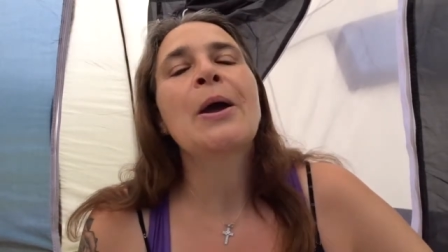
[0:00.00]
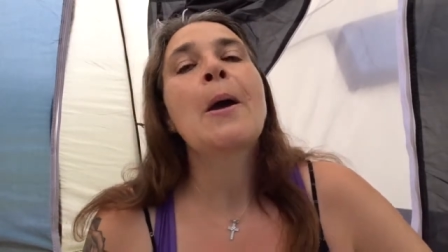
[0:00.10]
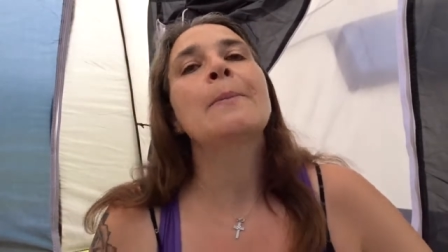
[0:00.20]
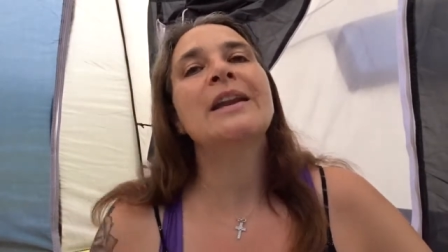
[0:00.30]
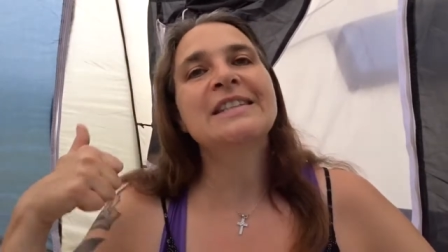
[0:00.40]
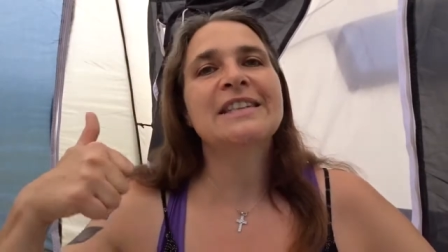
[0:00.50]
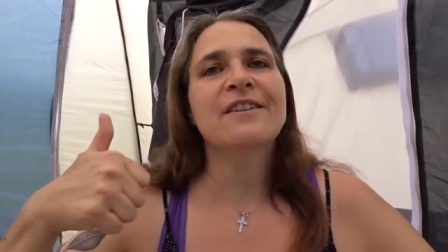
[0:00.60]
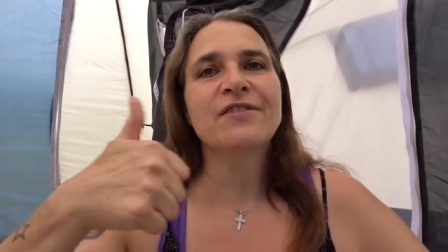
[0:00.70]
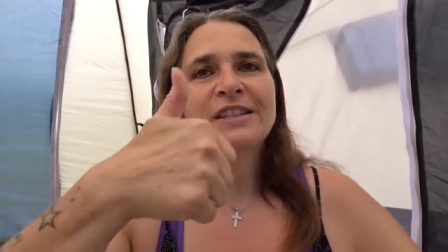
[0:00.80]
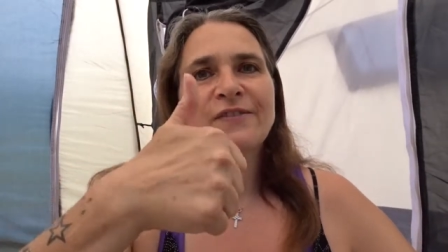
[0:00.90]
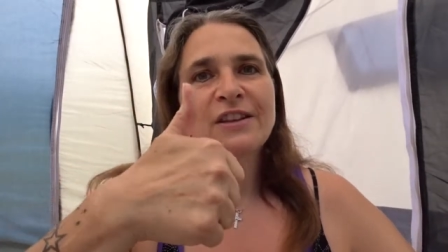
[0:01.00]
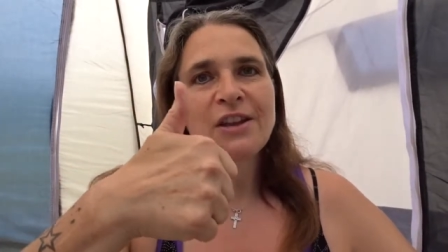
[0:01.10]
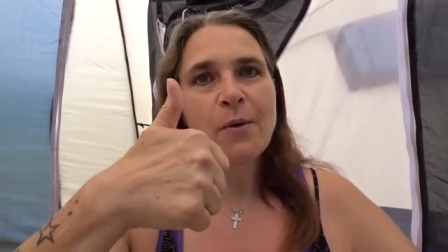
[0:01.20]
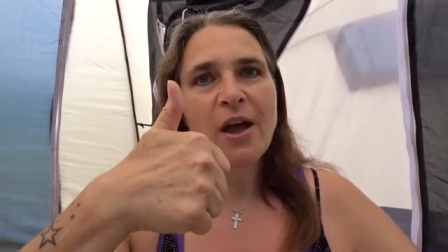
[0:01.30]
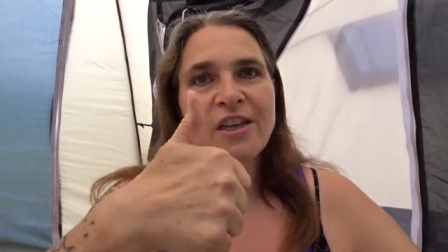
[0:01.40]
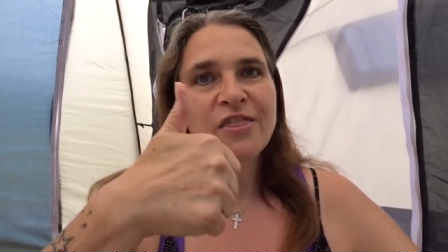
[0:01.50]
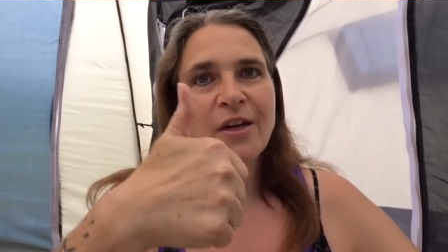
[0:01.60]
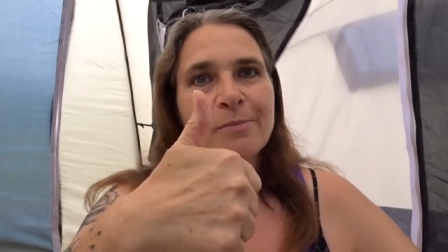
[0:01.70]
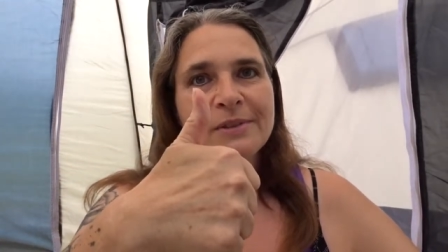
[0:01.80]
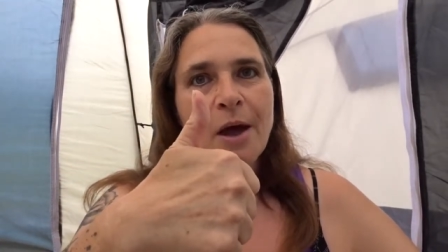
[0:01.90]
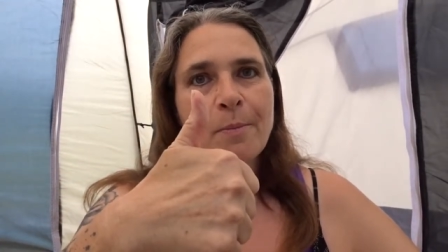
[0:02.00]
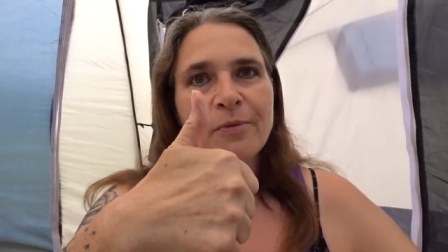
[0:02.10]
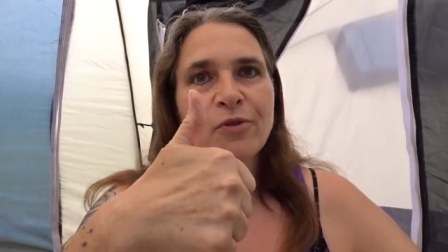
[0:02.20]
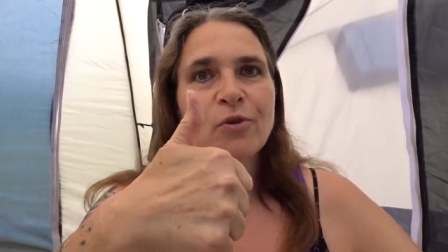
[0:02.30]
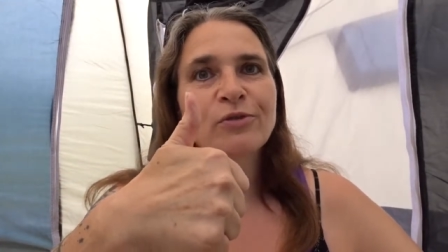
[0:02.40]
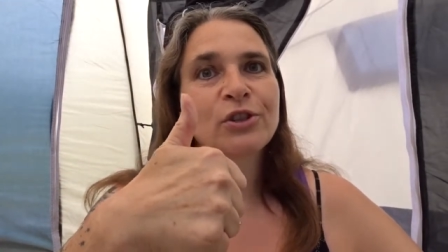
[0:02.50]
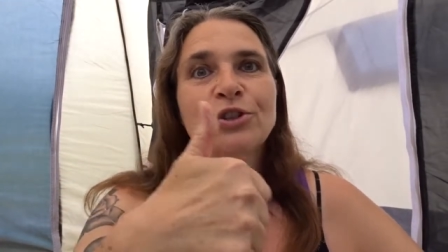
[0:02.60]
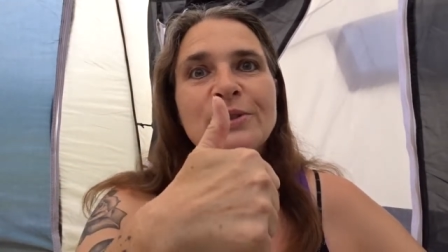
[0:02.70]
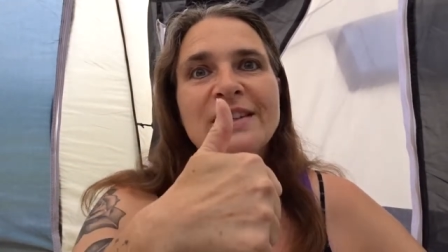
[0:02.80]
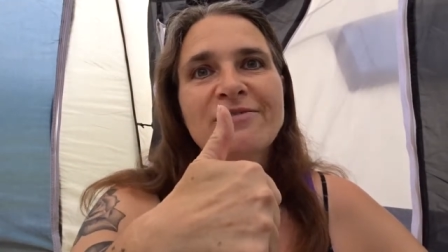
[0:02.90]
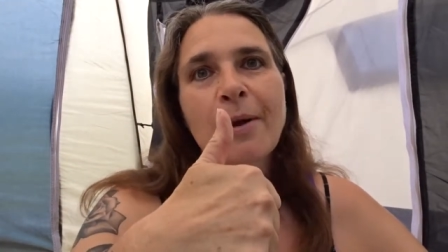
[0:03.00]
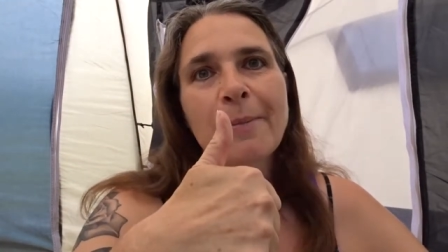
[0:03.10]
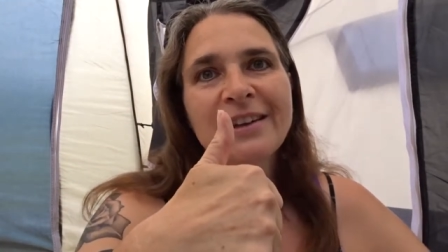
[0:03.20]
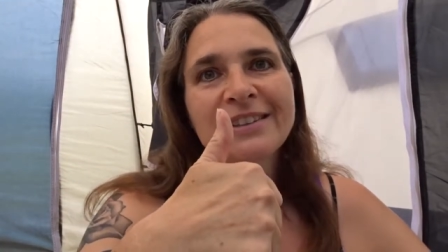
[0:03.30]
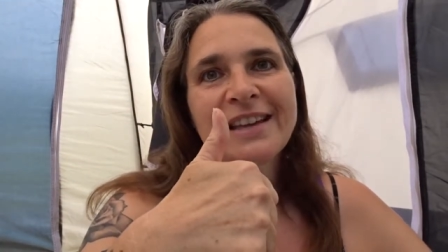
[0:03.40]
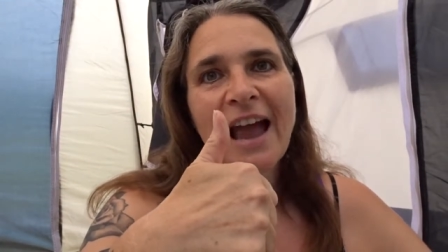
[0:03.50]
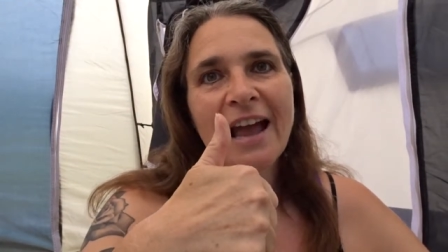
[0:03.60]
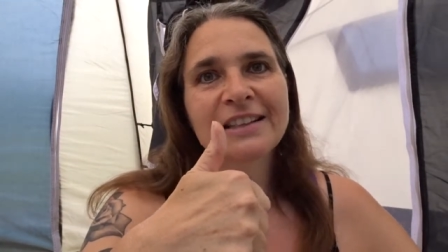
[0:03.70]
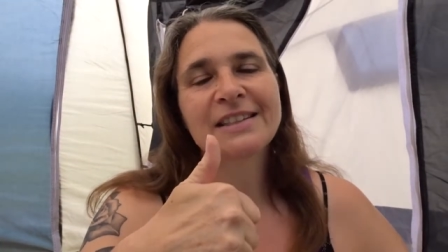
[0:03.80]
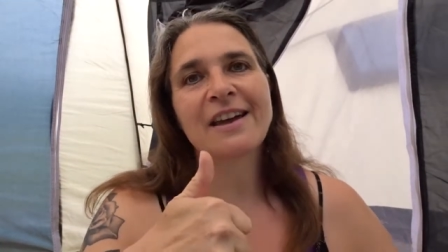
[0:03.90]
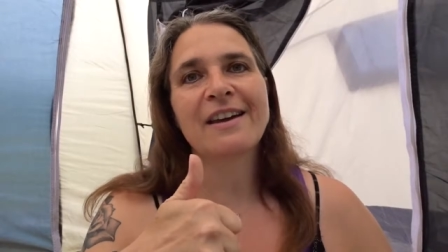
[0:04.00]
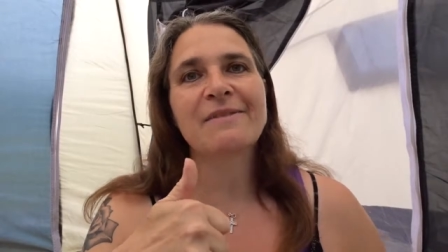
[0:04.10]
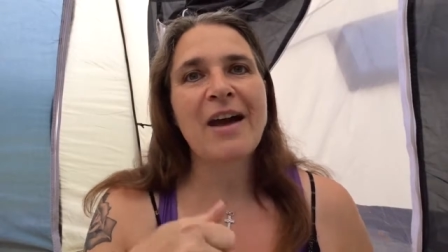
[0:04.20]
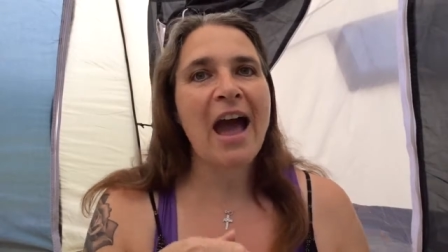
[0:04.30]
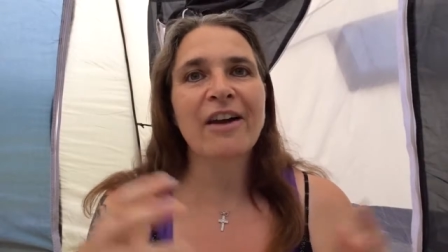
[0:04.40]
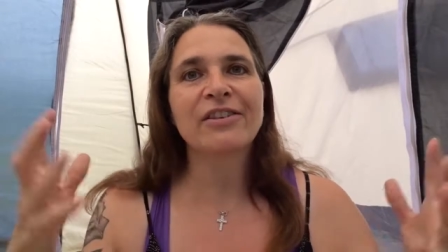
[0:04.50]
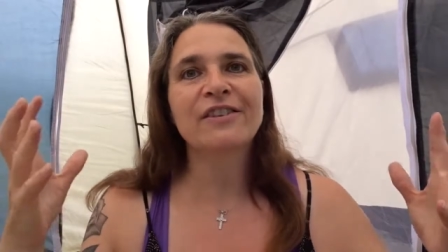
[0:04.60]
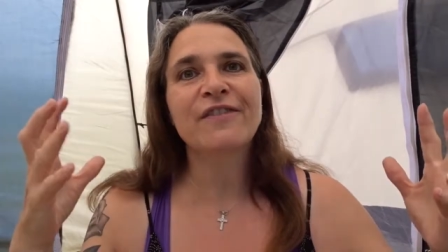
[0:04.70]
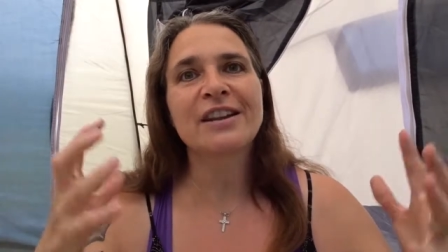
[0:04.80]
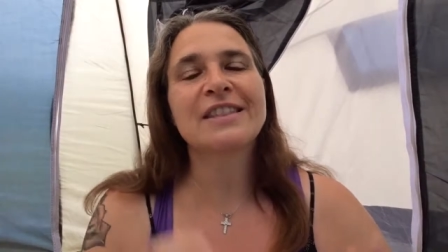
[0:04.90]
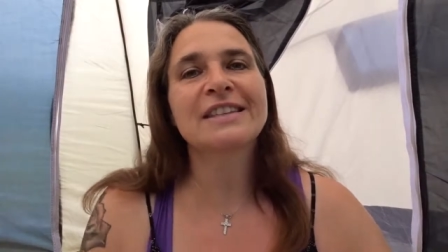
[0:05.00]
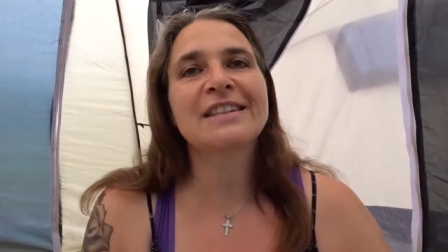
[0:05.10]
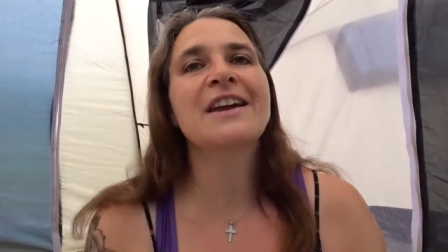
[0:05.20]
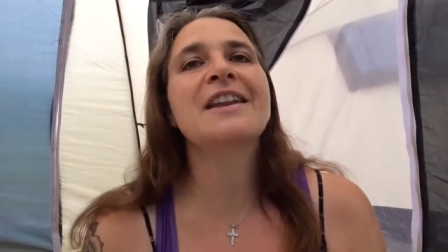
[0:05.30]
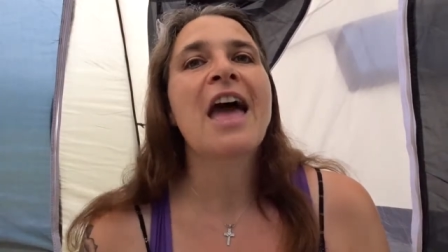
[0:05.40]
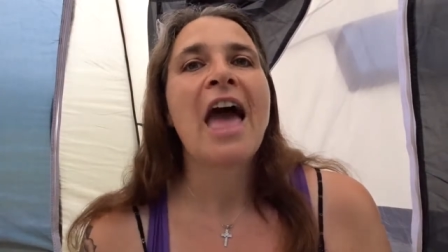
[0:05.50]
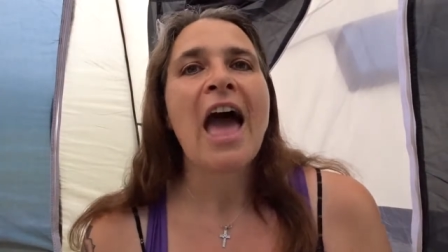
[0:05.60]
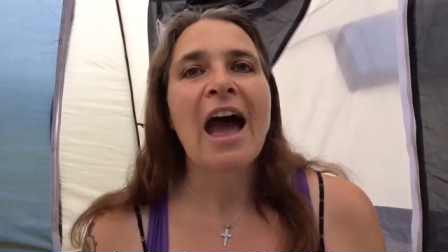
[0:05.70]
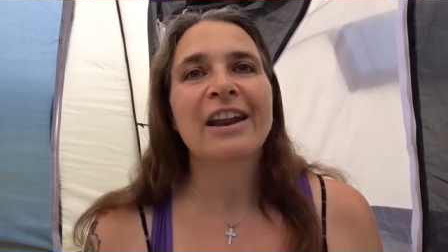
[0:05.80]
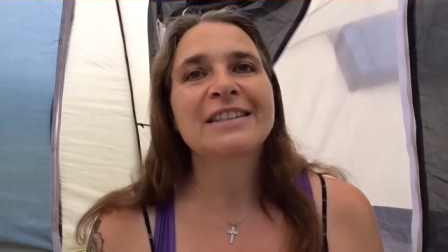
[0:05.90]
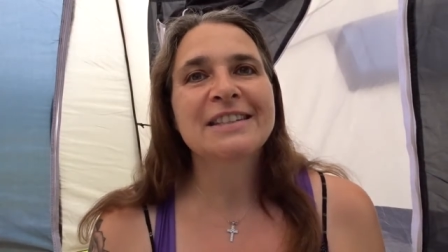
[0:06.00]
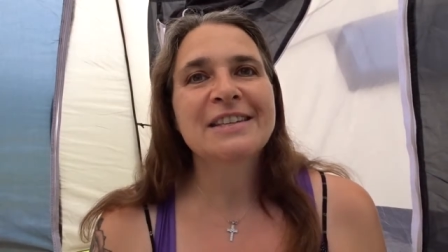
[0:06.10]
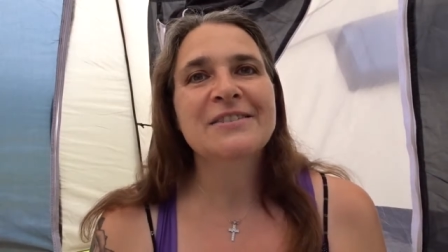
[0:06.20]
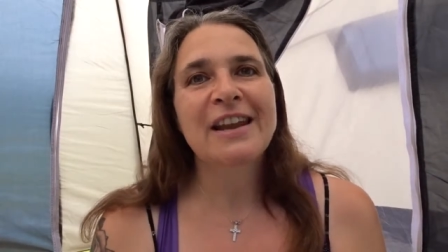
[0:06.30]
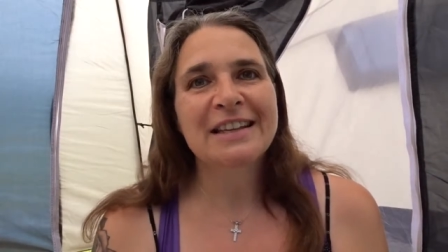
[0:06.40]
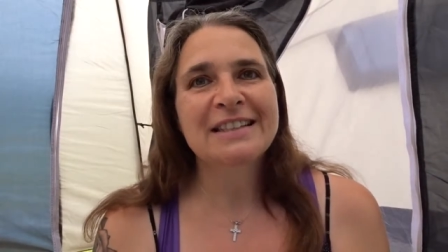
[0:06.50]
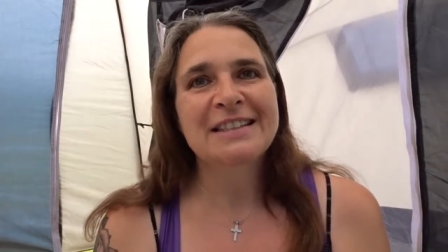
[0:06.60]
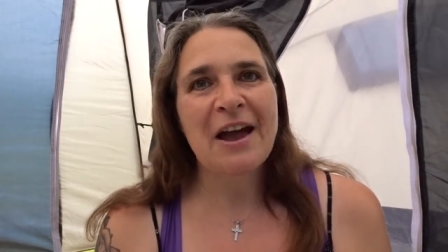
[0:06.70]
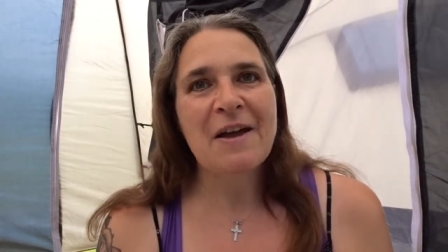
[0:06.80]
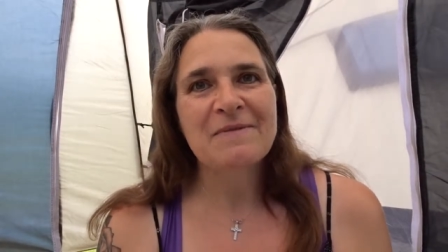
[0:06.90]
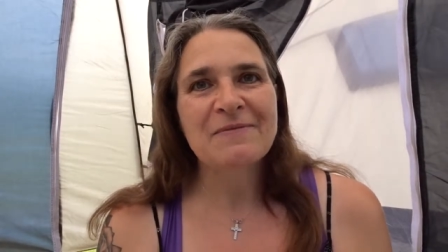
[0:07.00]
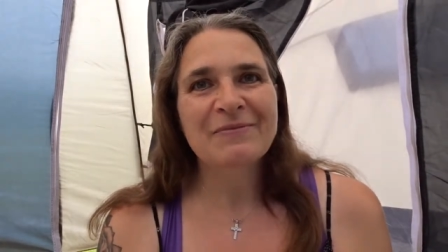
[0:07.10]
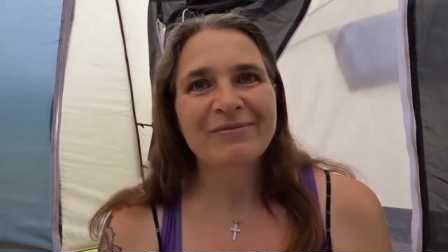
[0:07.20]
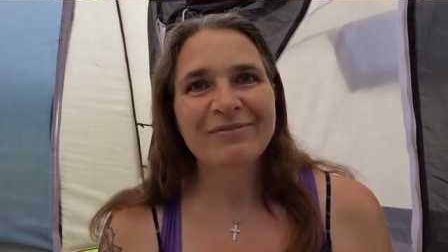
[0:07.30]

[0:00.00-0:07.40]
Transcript: -door. Please give this video a thumbs up for reducing rubbish and um, having fun in the sun and I'll see you next time.